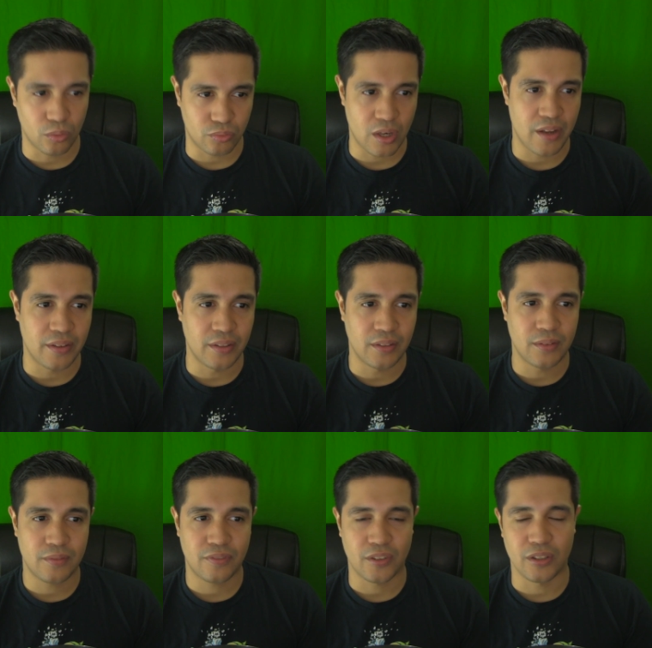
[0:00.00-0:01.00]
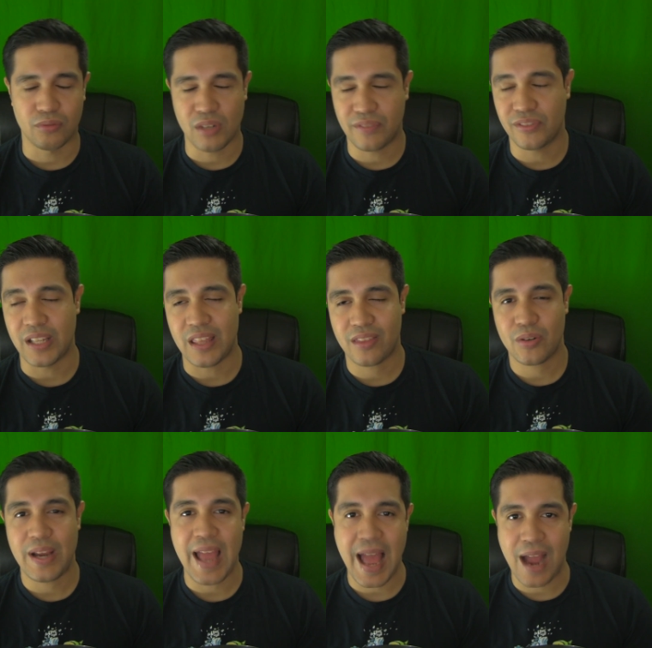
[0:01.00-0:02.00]
will run for roughly
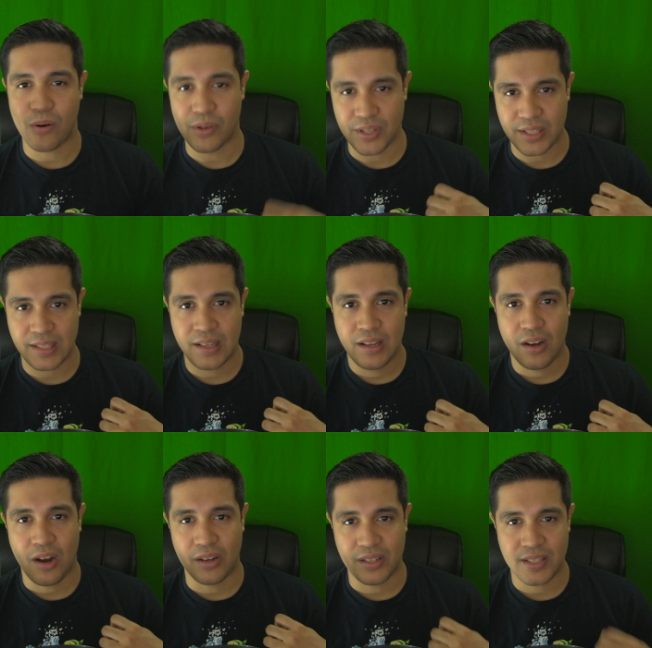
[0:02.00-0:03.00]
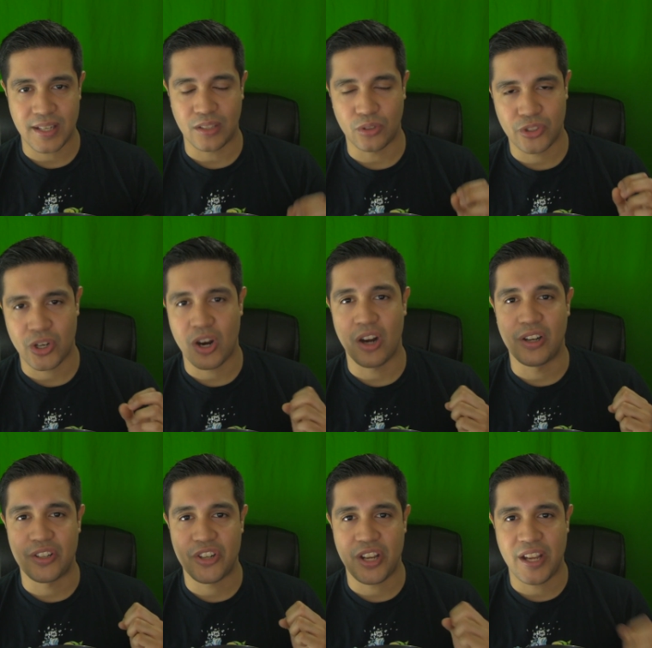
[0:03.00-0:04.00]
3 hours on a single
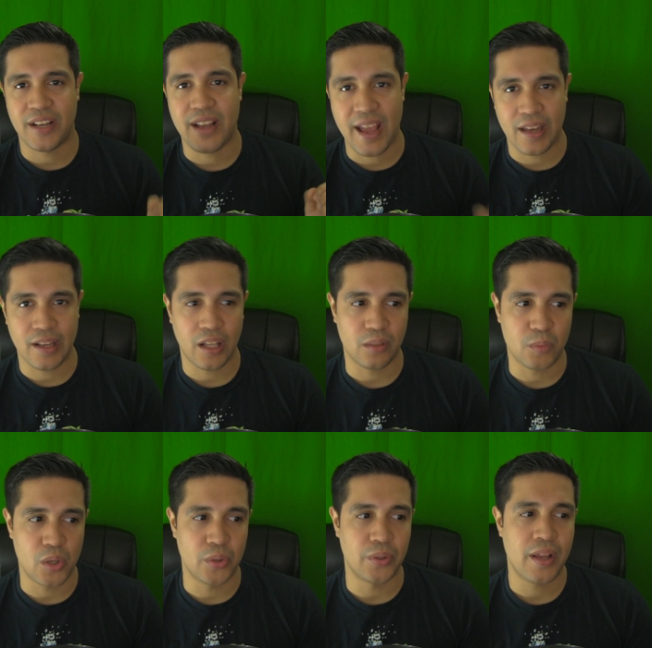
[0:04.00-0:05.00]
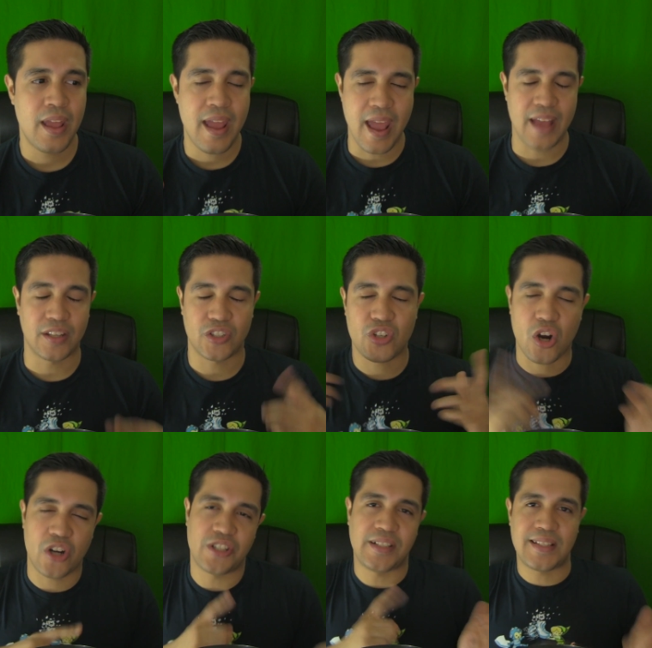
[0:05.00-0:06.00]
charge in handheld mode, and the
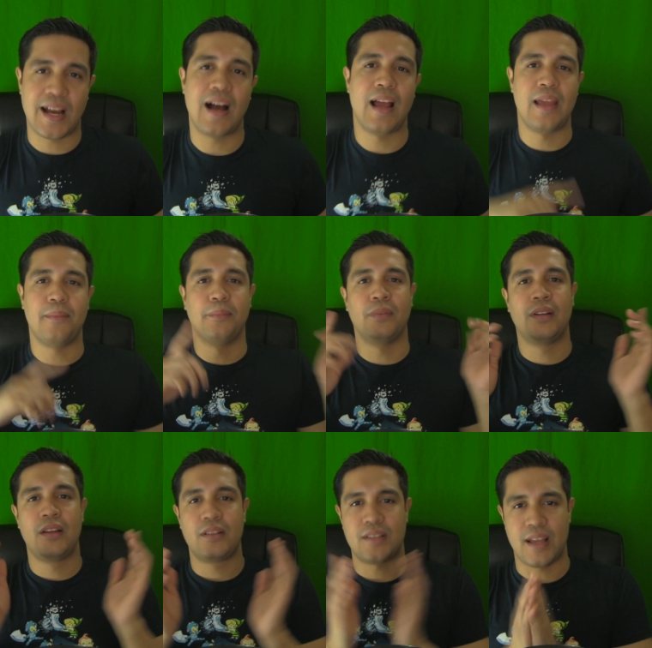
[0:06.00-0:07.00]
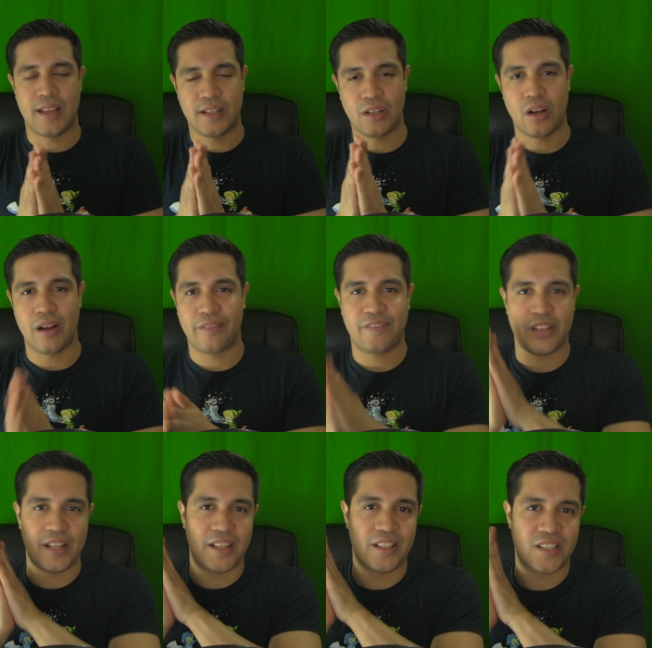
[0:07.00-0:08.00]
charging time to end it off
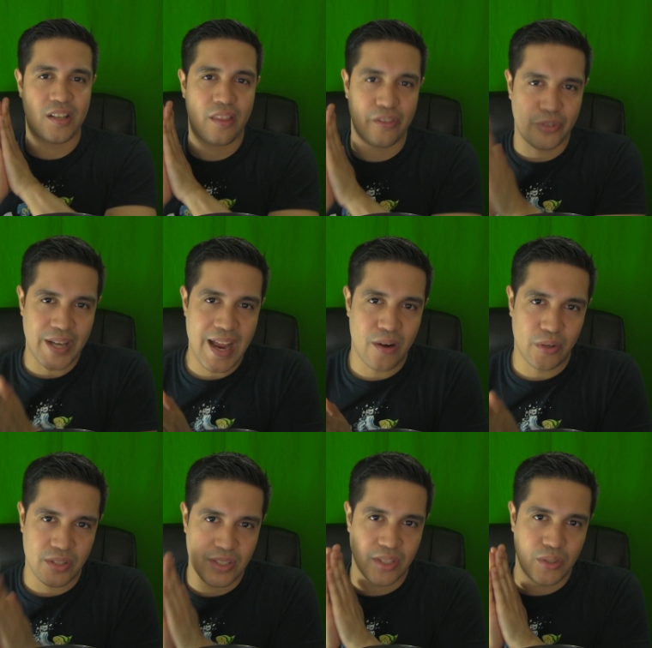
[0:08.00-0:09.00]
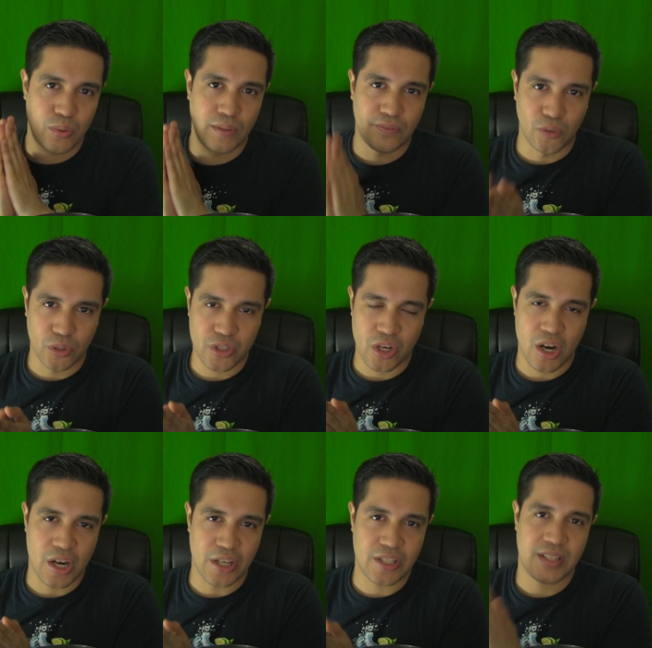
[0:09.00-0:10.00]
is 3 hours to do a full
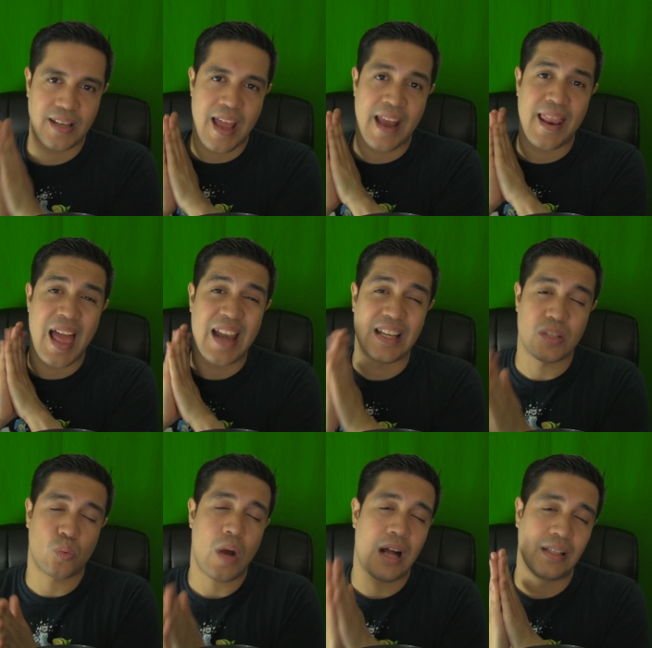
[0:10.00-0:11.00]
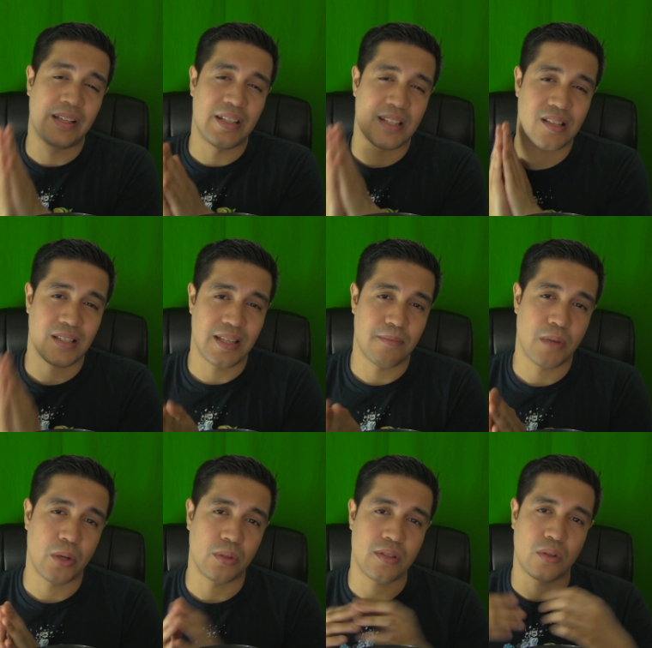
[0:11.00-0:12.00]
charge, and that is while in sleep
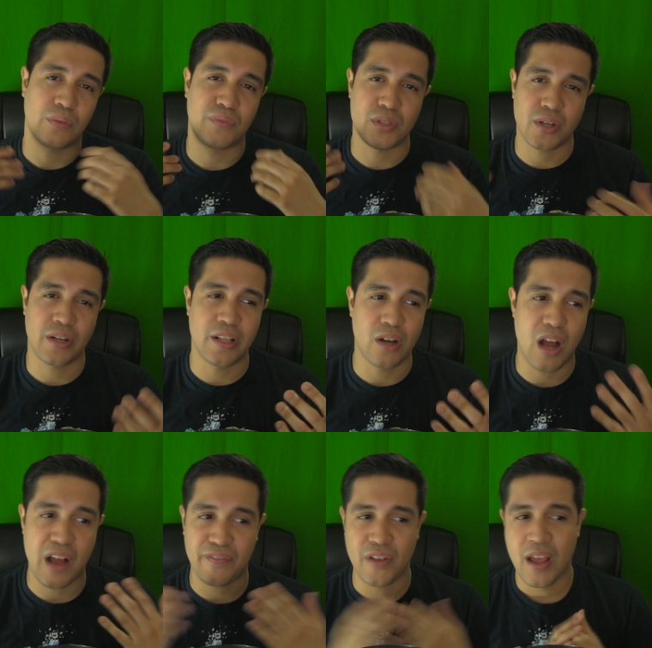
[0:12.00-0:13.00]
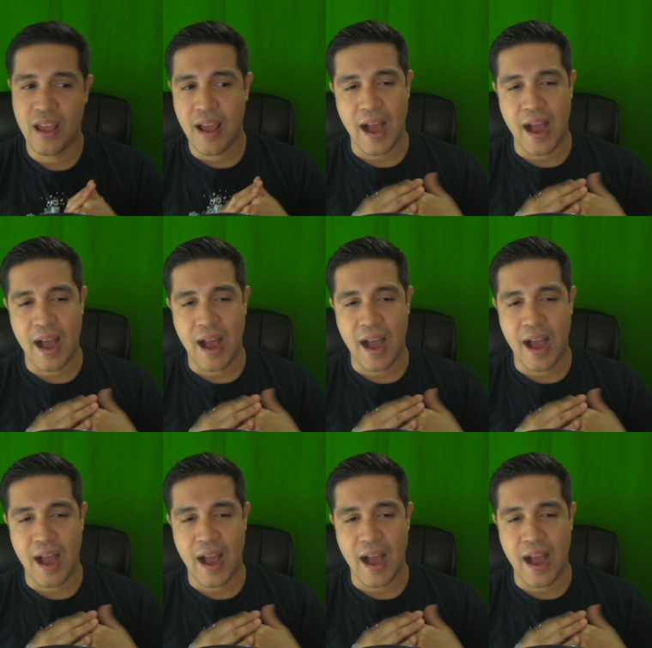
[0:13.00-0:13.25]
mode. So if you turn it off,